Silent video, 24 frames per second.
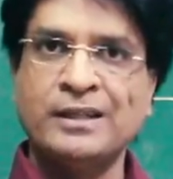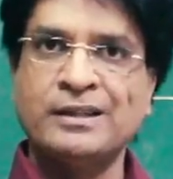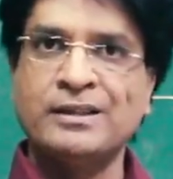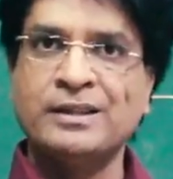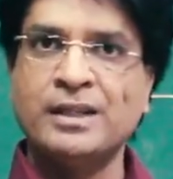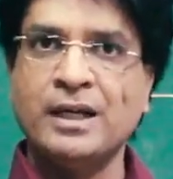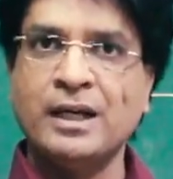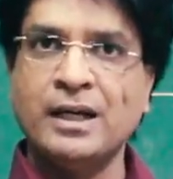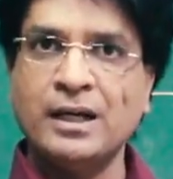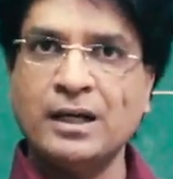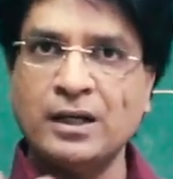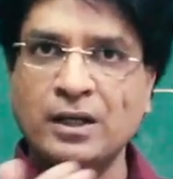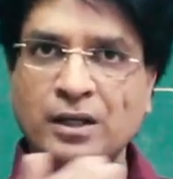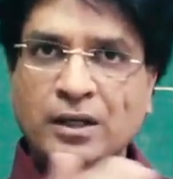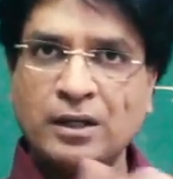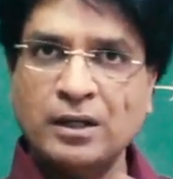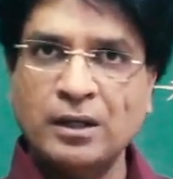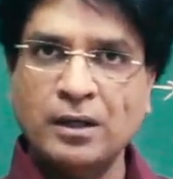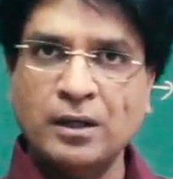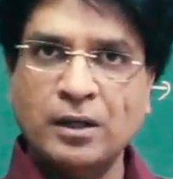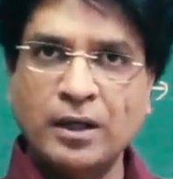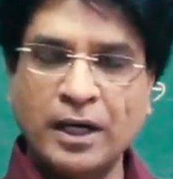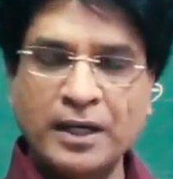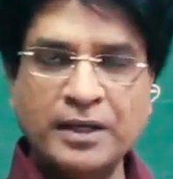the
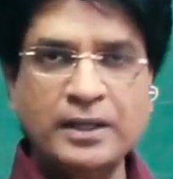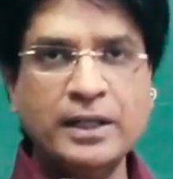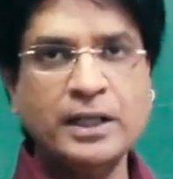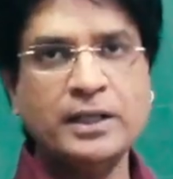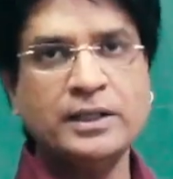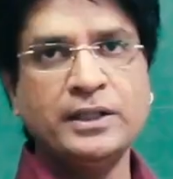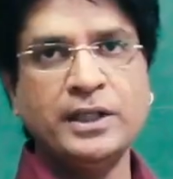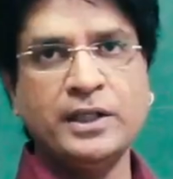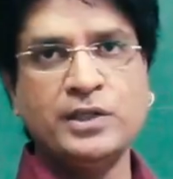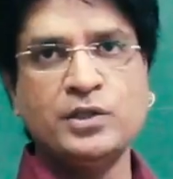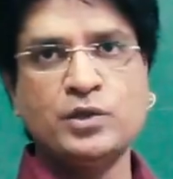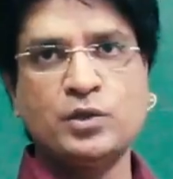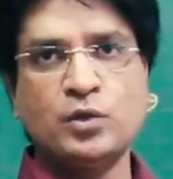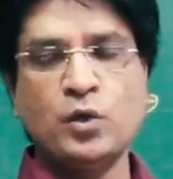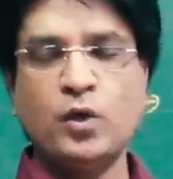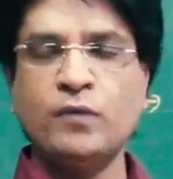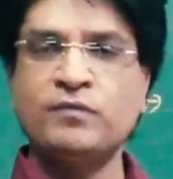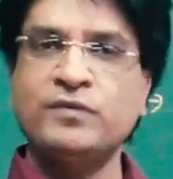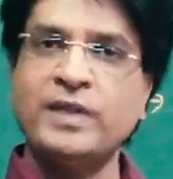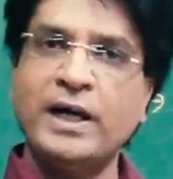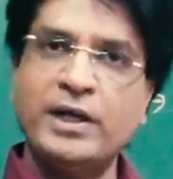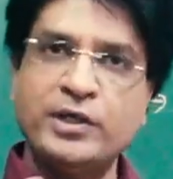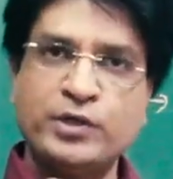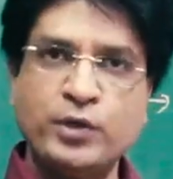conductance
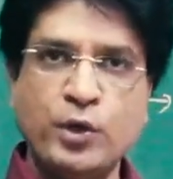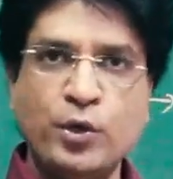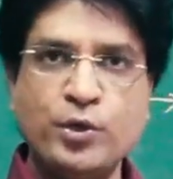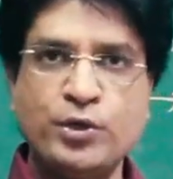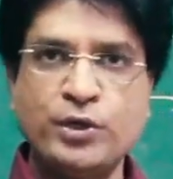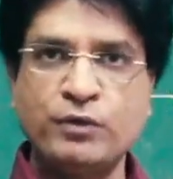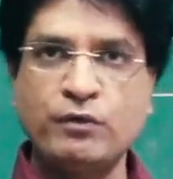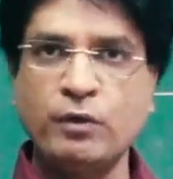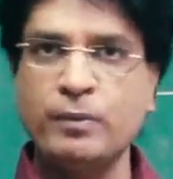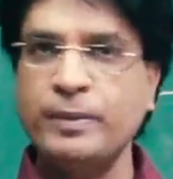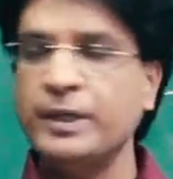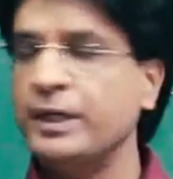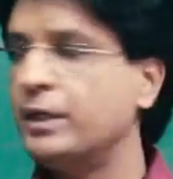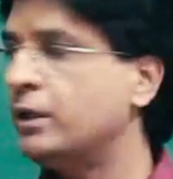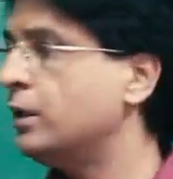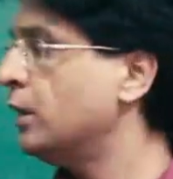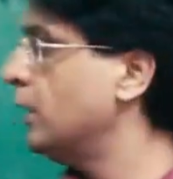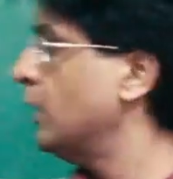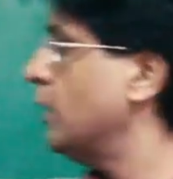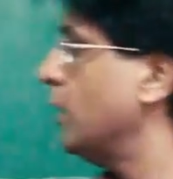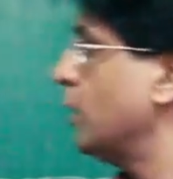of that solution will be